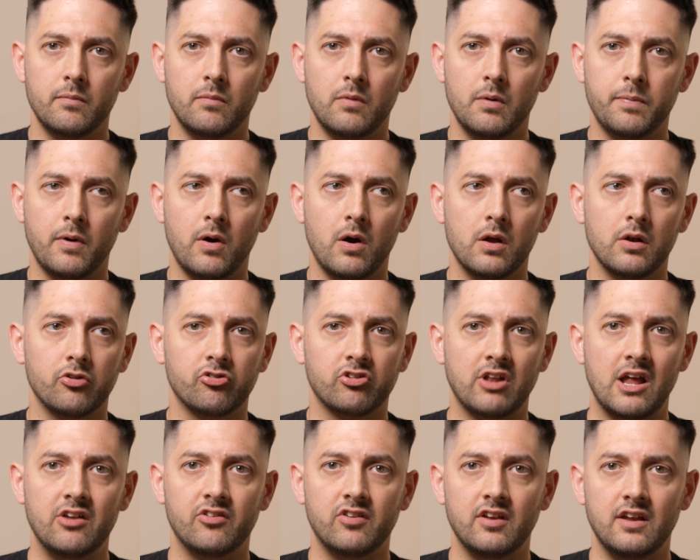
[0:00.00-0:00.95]
my partner
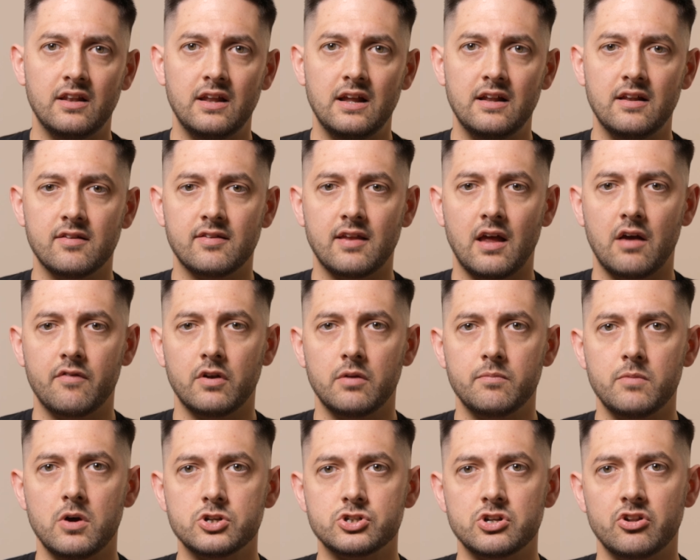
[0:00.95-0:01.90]
Stacey needed to have an
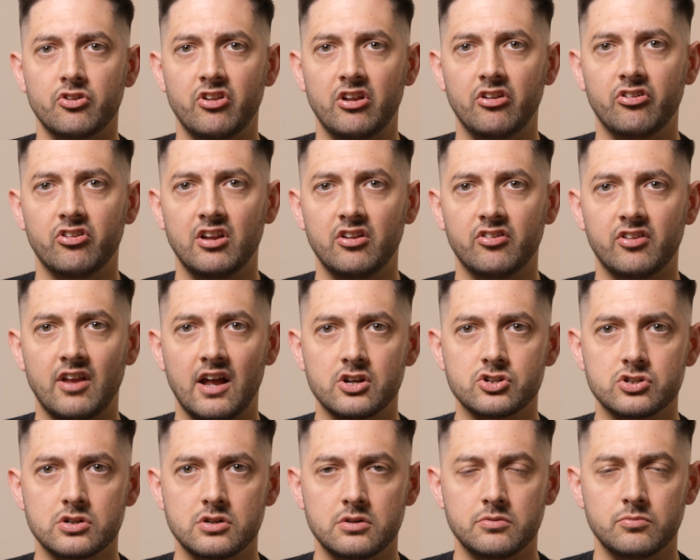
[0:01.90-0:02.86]
emergency
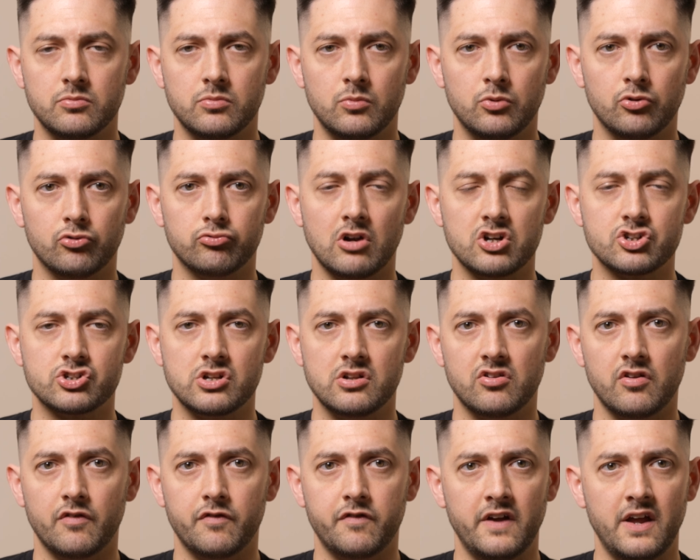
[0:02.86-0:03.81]
C-section and was rushed
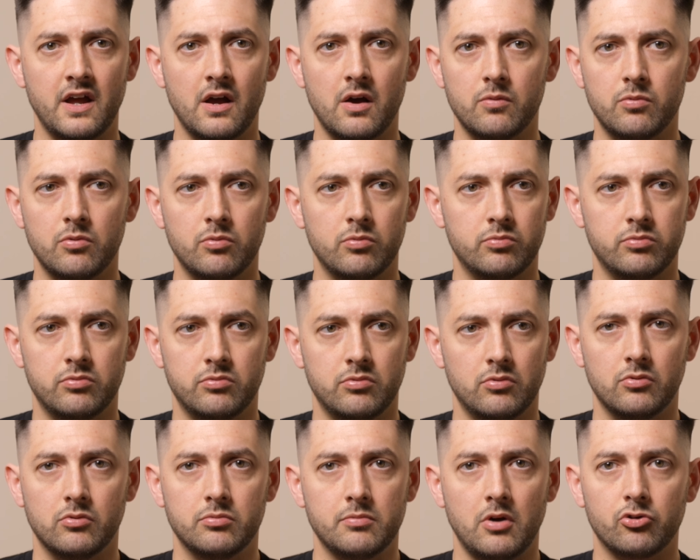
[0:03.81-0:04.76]
into theatre
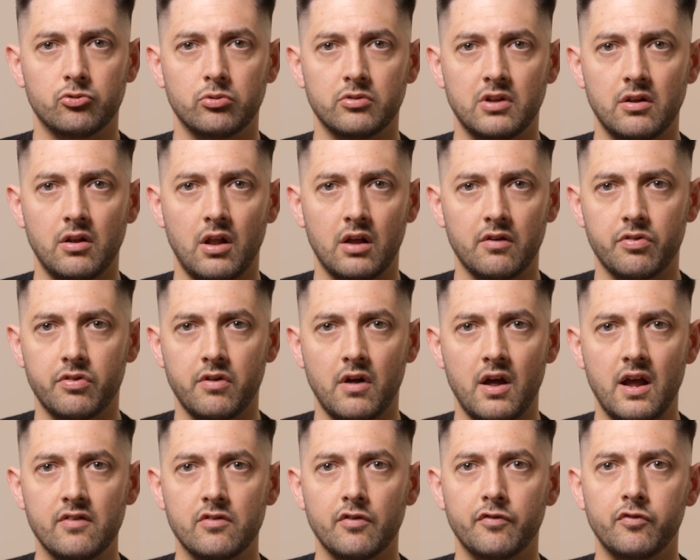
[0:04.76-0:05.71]
almost within like
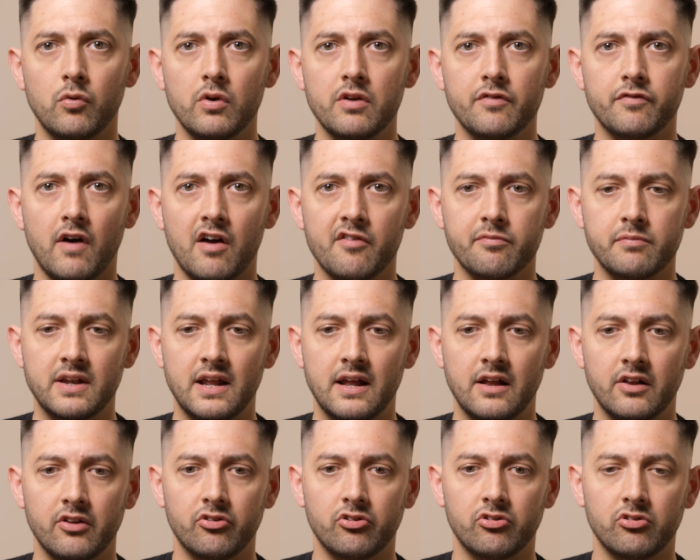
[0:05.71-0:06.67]
30 to 45
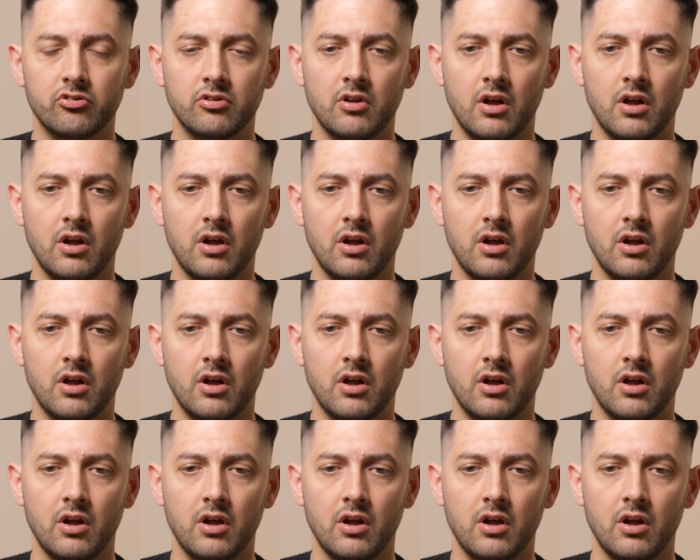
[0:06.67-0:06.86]
minutes.